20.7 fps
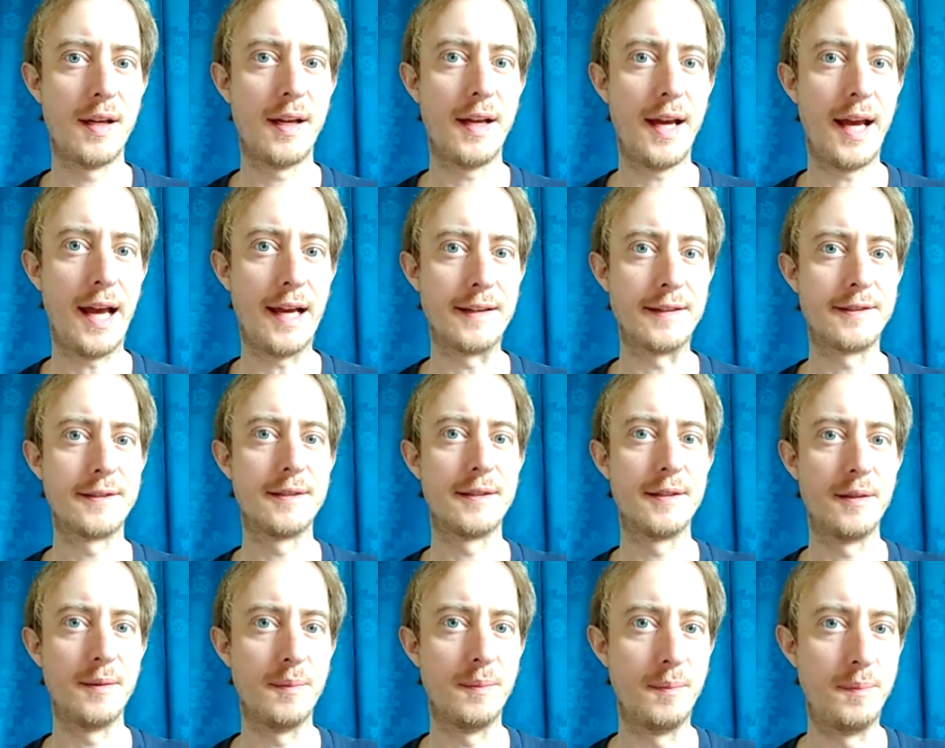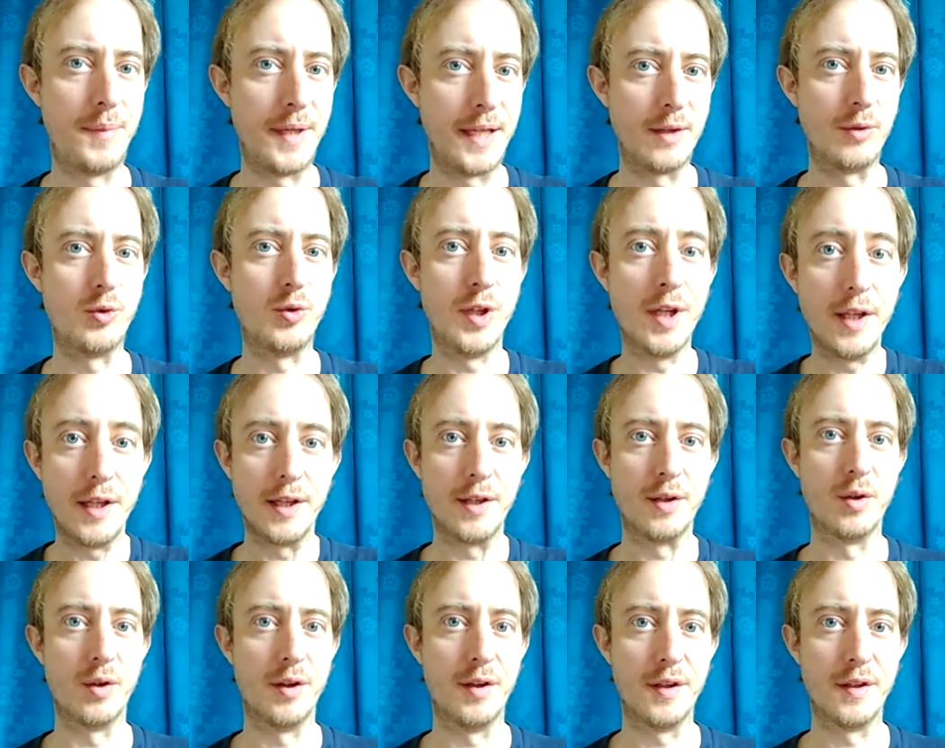as being really
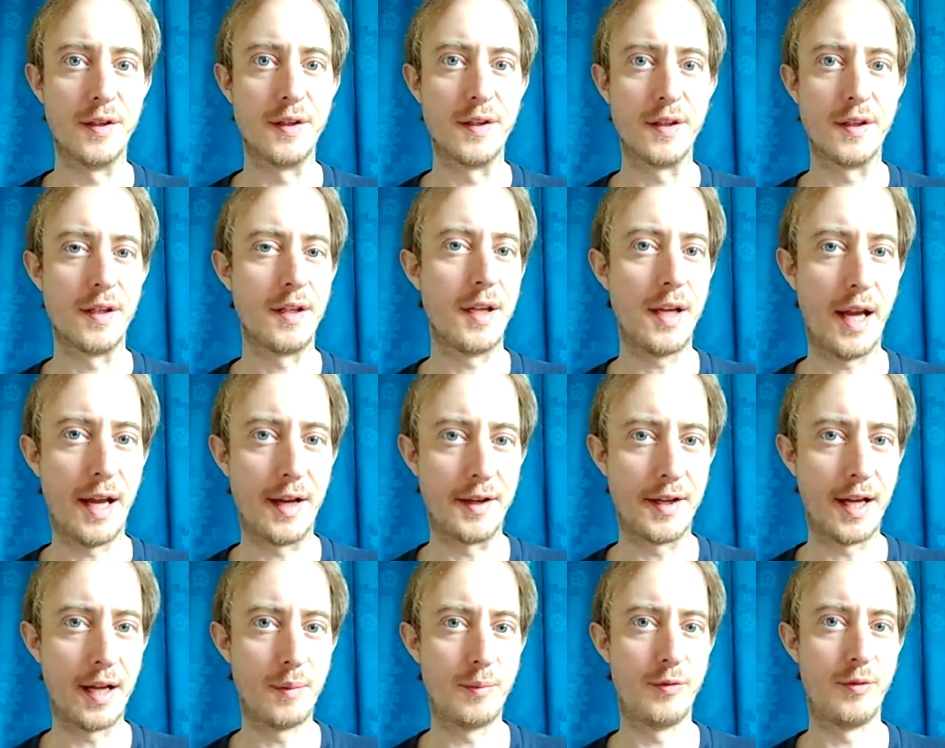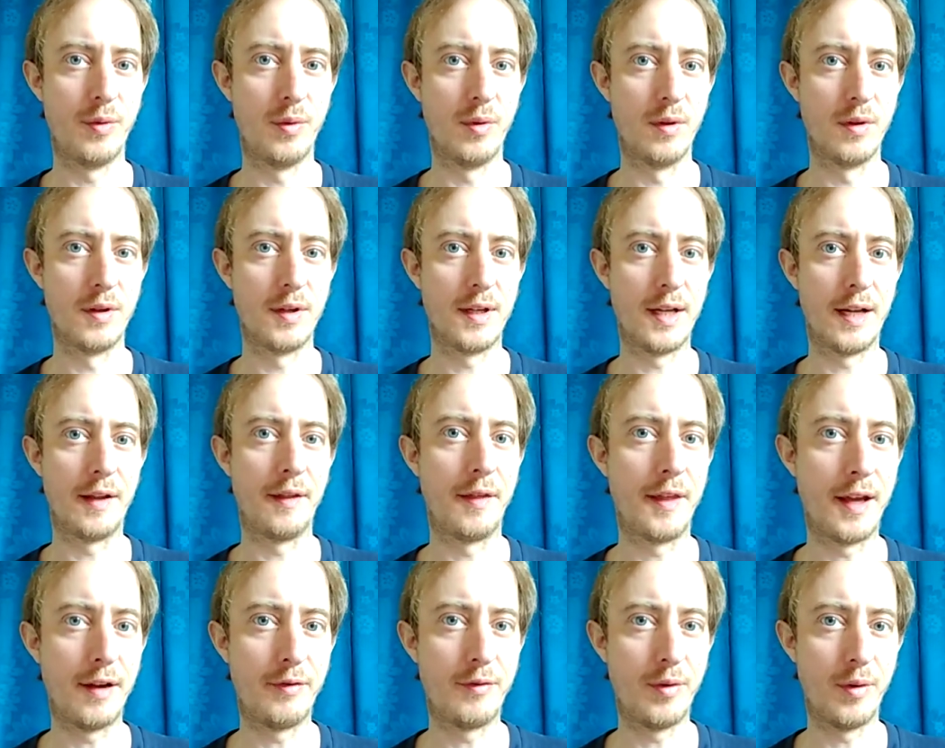good and helpful, and
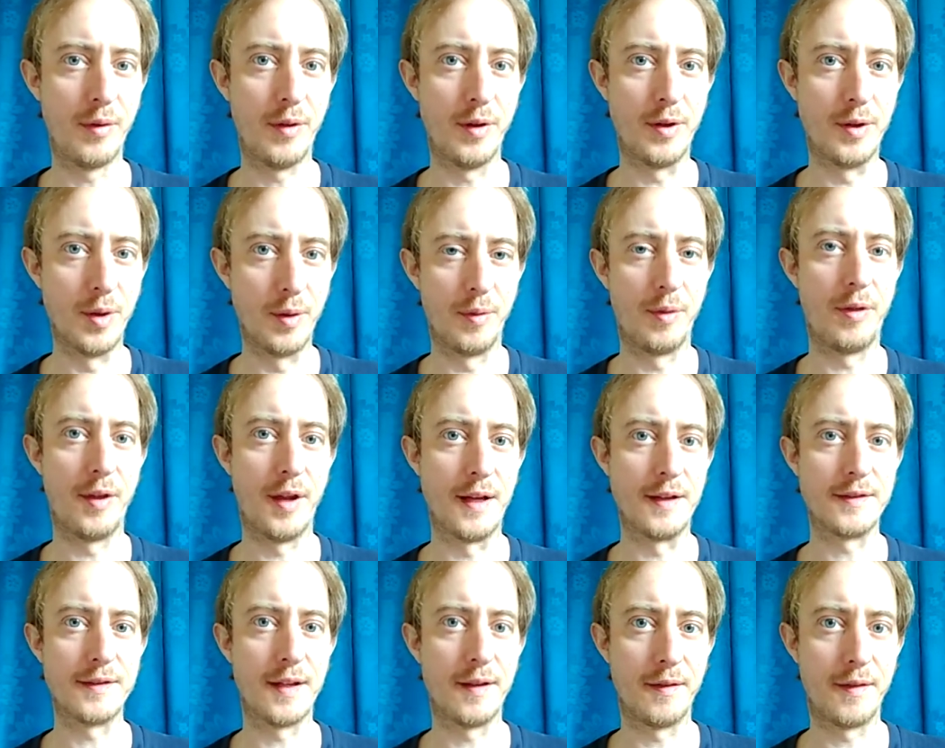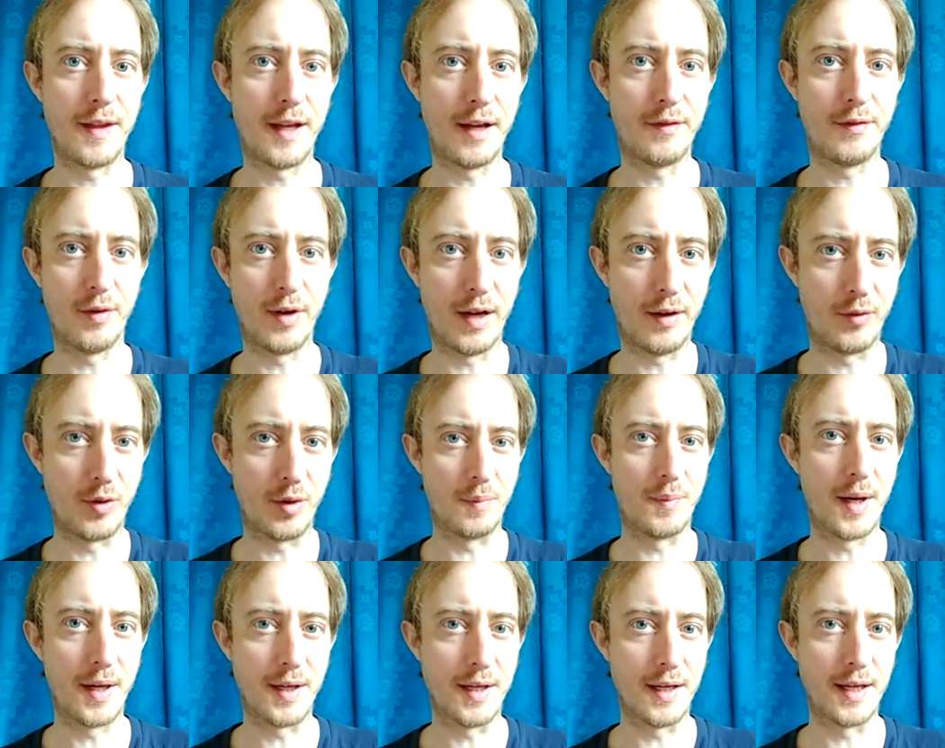therefore the good things, and therefore
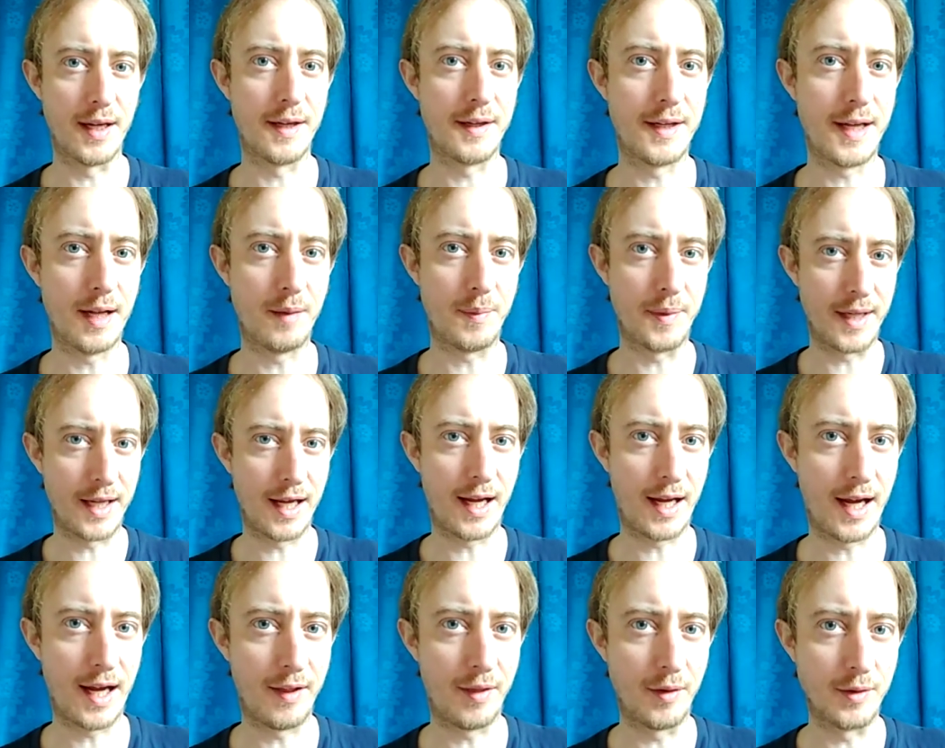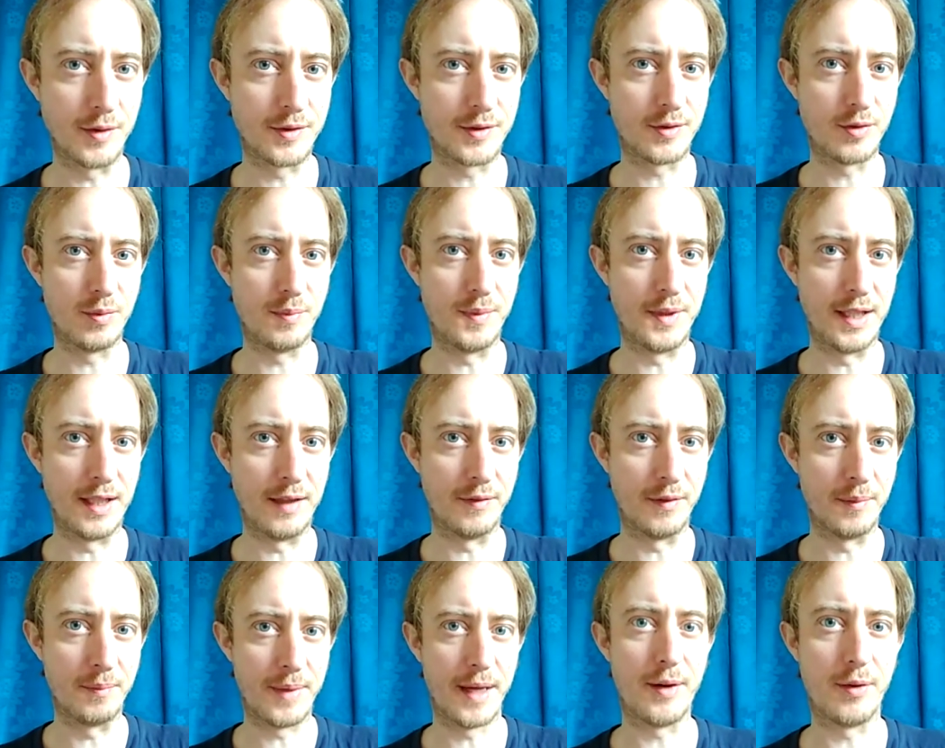everybody, and helping others to be even
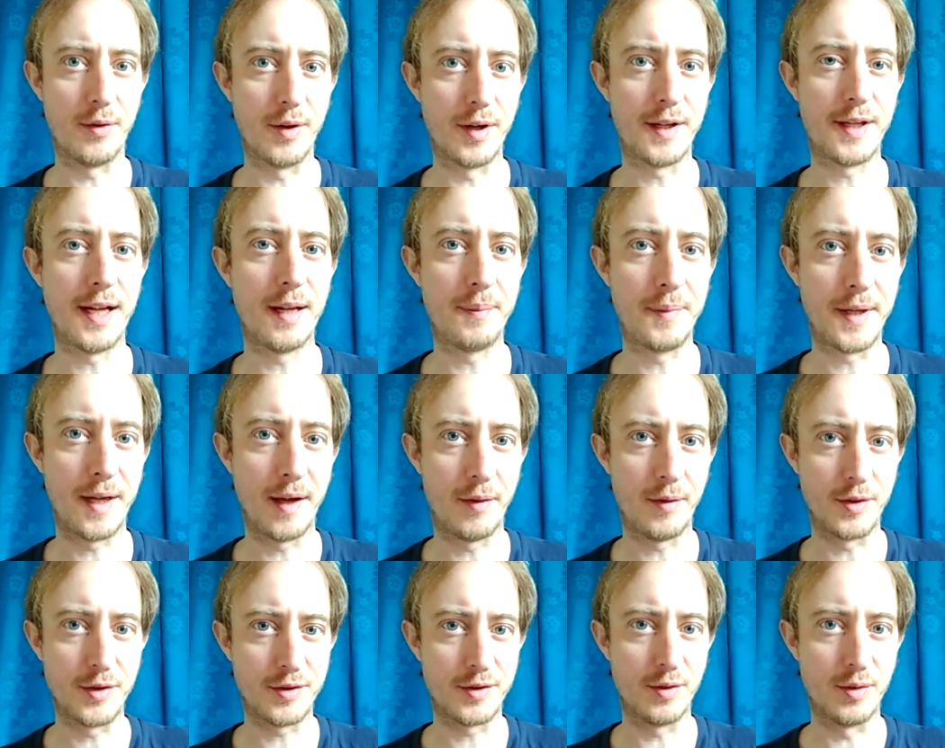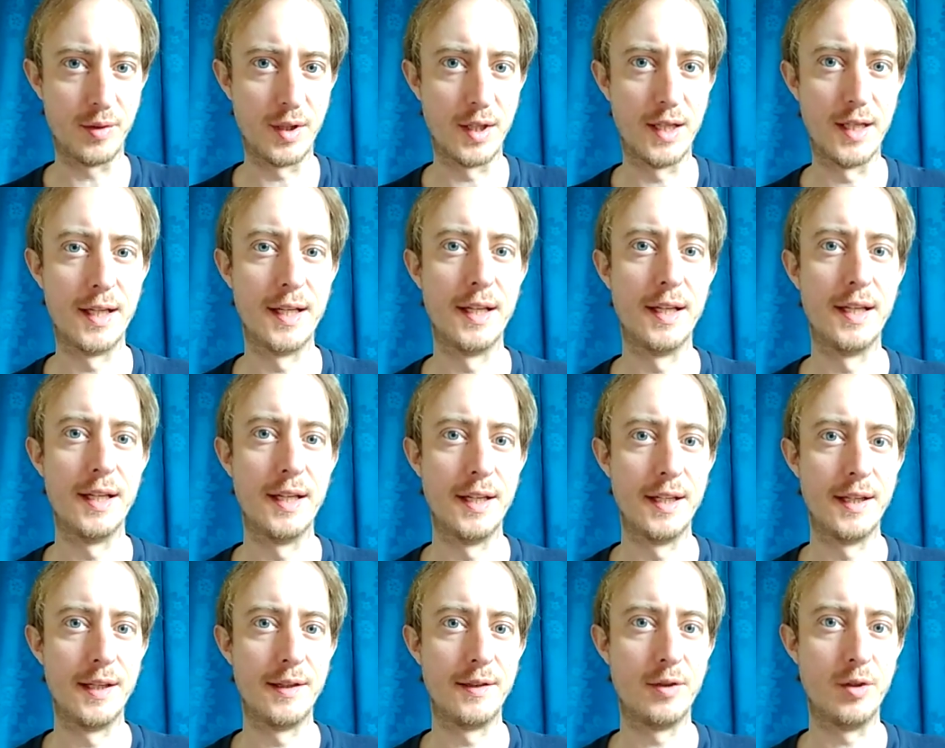better, and helping others to
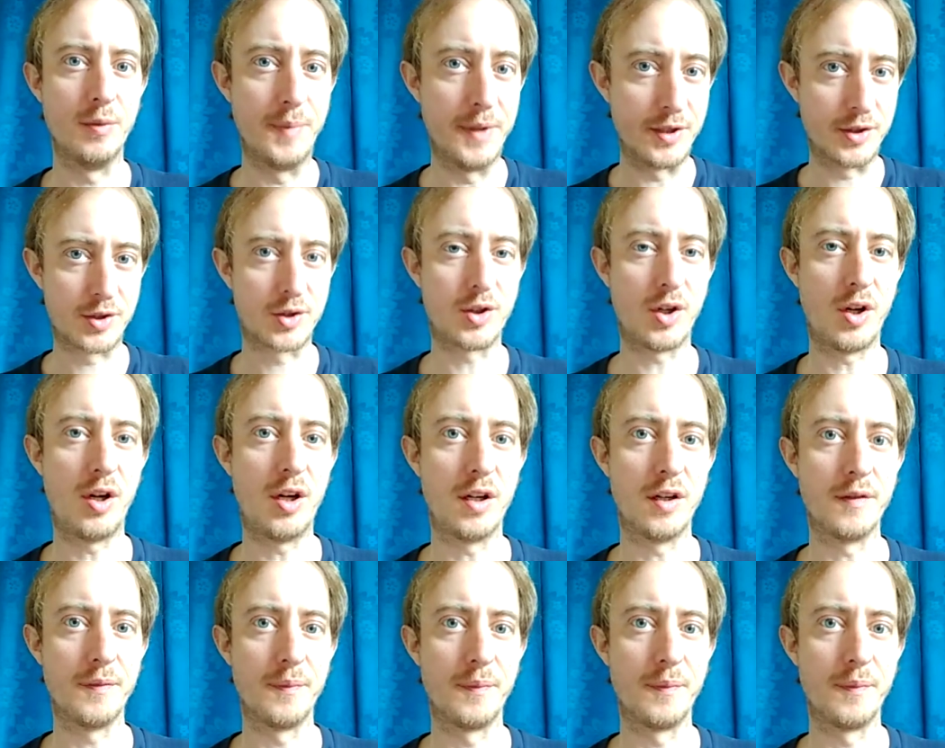be strong,